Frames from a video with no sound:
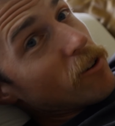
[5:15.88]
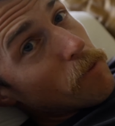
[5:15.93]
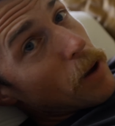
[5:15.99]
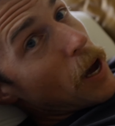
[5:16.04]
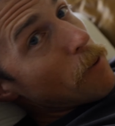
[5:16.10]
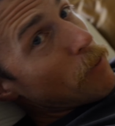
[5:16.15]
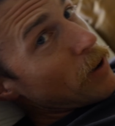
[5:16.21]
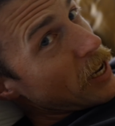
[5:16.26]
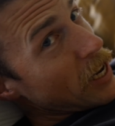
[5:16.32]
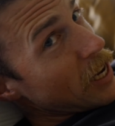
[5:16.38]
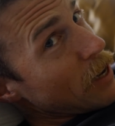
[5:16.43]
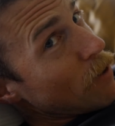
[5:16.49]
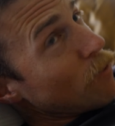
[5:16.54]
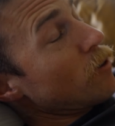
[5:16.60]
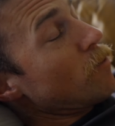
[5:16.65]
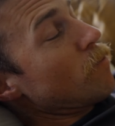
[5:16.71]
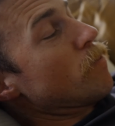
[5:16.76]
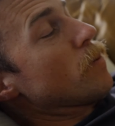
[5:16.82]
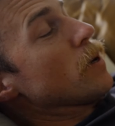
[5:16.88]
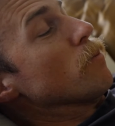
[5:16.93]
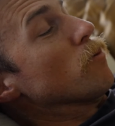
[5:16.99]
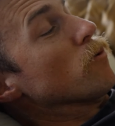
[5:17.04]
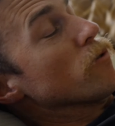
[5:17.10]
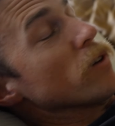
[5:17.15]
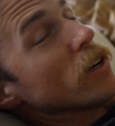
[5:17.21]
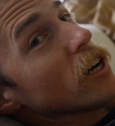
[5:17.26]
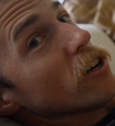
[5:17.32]
I'm happy to hear what
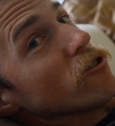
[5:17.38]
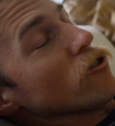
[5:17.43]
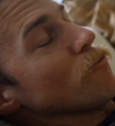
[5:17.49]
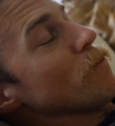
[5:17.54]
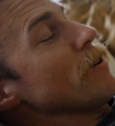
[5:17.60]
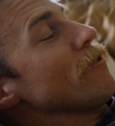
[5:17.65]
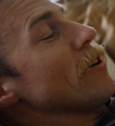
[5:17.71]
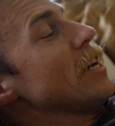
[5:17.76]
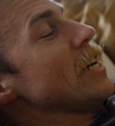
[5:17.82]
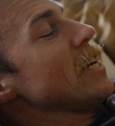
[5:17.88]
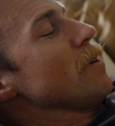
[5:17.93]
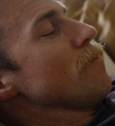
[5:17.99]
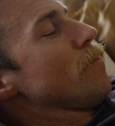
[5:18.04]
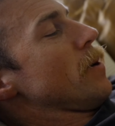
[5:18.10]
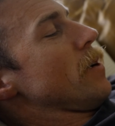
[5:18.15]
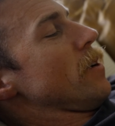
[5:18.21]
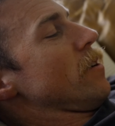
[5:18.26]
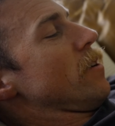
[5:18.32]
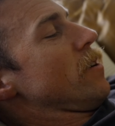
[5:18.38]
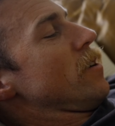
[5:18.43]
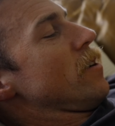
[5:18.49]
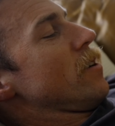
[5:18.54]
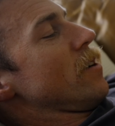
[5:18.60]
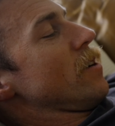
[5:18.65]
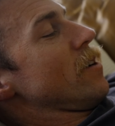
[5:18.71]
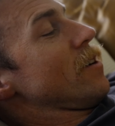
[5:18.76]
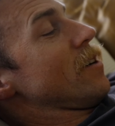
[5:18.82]
people think I should be reading, but
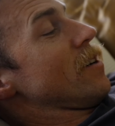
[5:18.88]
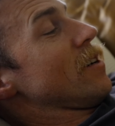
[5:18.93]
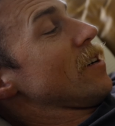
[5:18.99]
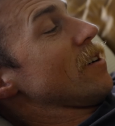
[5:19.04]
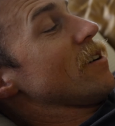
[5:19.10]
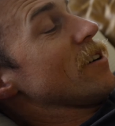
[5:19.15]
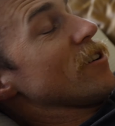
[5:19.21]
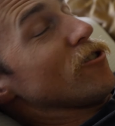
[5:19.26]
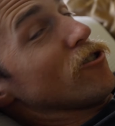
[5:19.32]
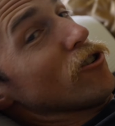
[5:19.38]
uh,